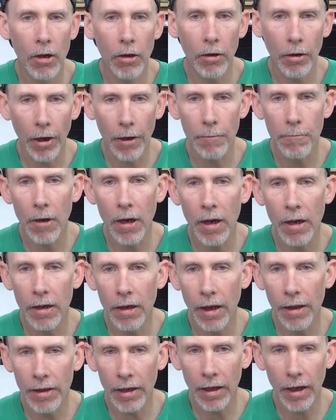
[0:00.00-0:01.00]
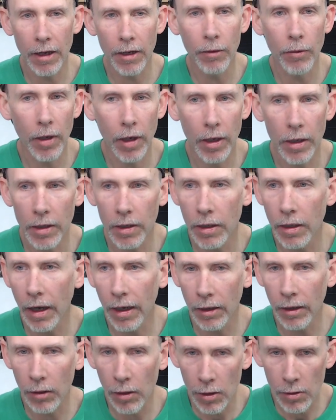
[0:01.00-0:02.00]
Okay, I, I think I know what I did.
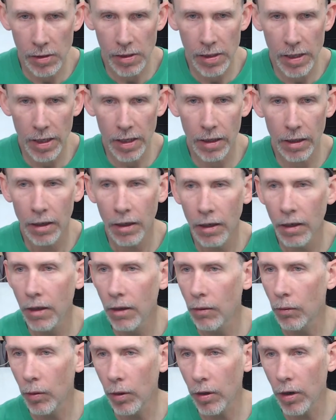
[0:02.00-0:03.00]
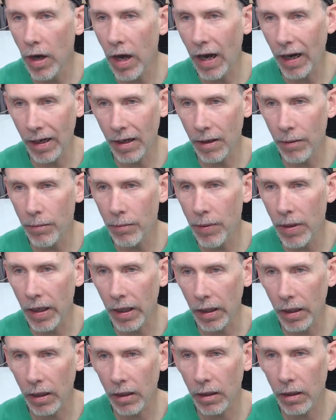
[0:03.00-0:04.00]
I closed it. We're not going to
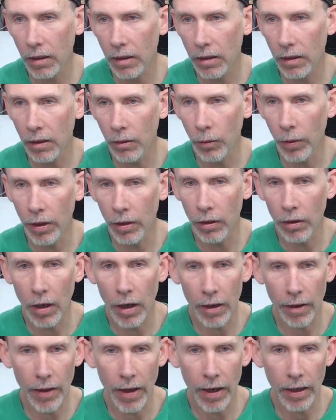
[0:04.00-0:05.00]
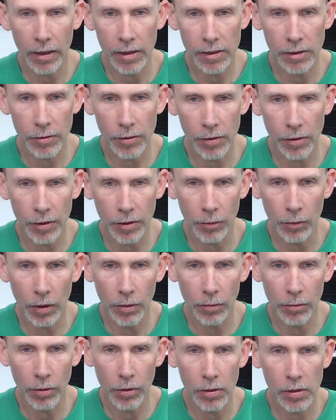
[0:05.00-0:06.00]
pick a winner out of that because there was only
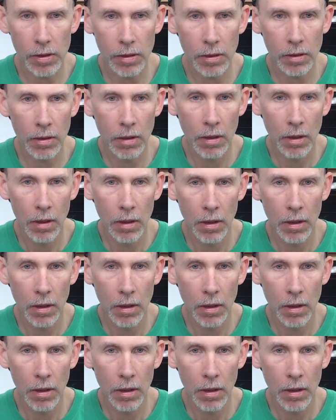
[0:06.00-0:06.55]
one person.